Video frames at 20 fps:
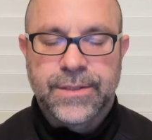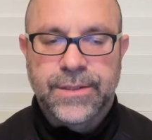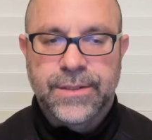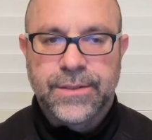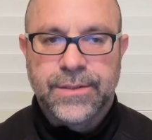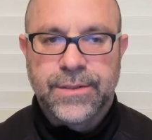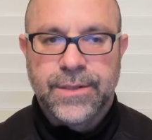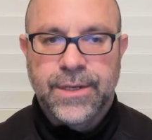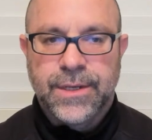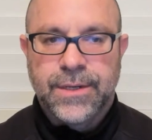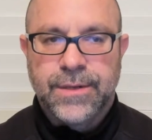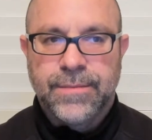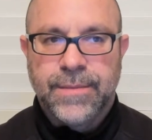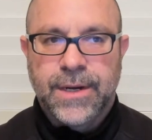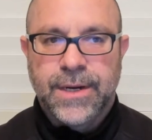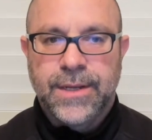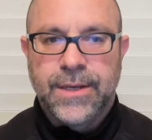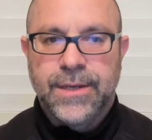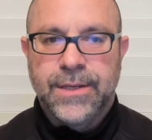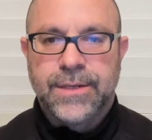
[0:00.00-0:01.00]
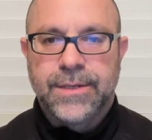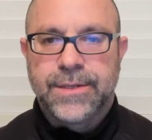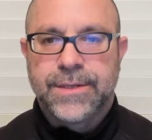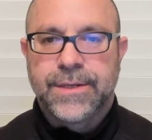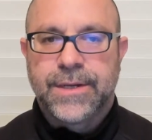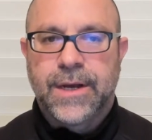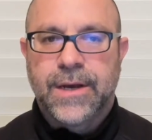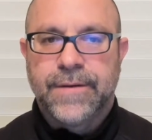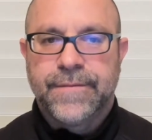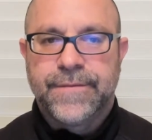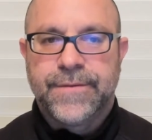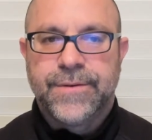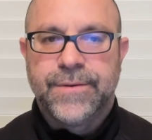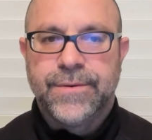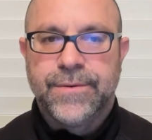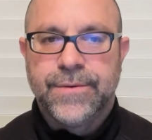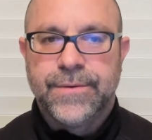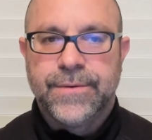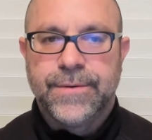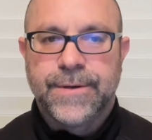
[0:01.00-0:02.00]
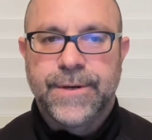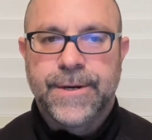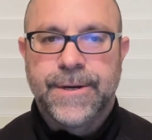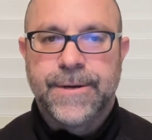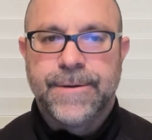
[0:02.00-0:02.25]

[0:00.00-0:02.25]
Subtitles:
and money and stuff to